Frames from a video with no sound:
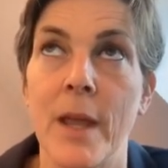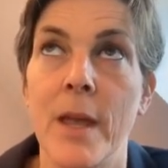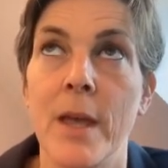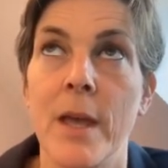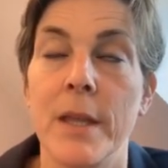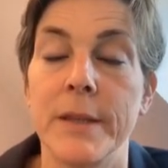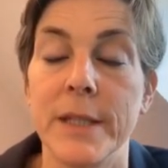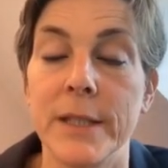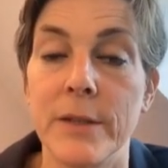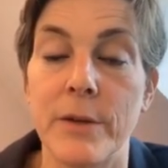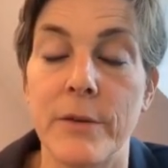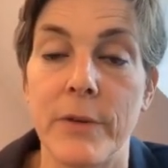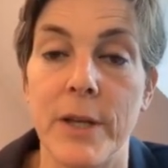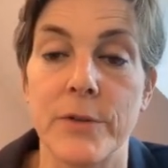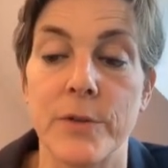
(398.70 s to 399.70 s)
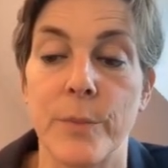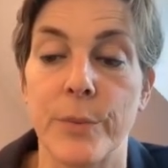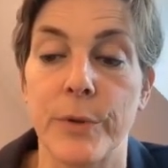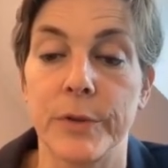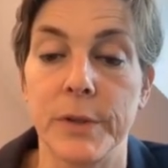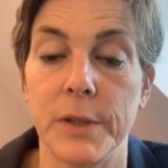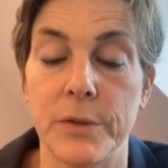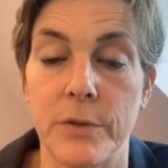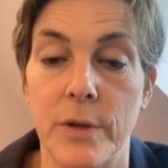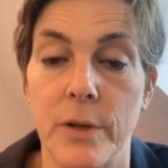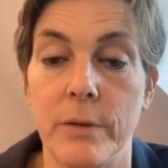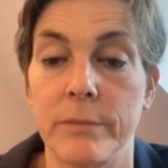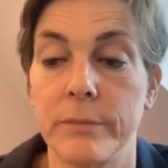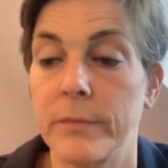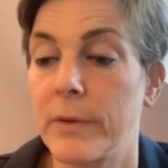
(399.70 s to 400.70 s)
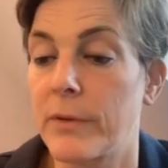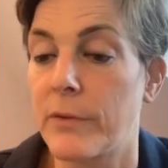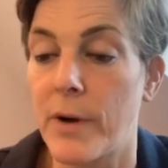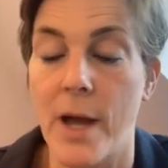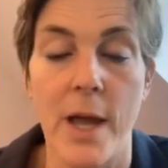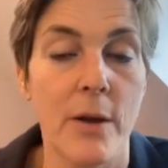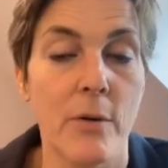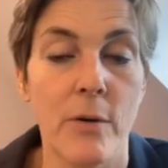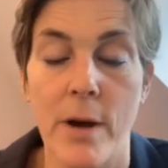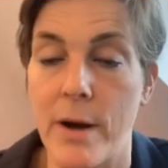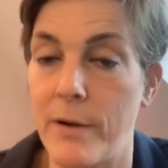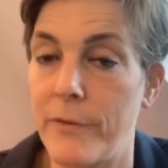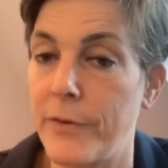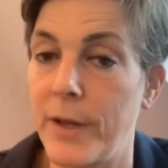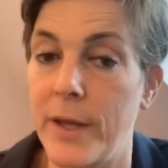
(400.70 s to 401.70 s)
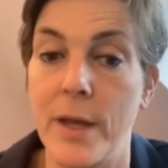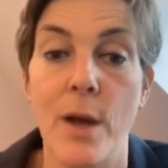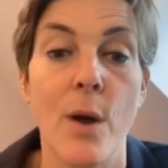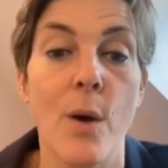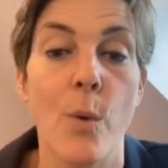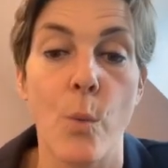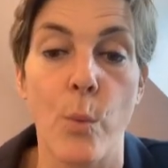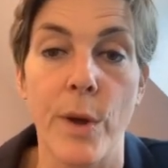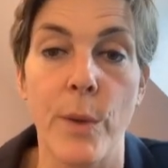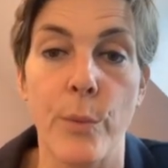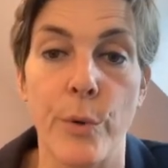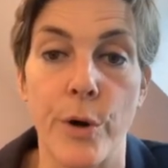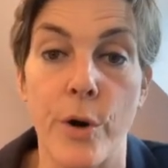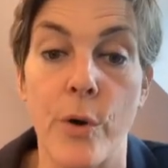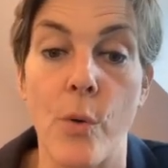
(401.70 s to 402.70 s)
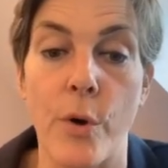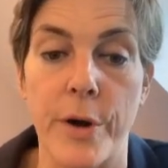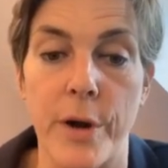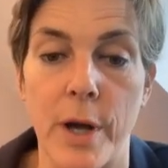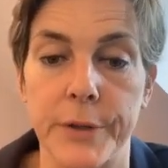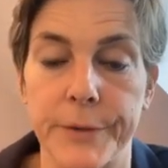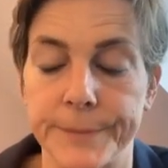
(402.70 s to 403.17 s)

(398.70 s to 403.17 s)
denervation procedure, cryo RFA, will work or not.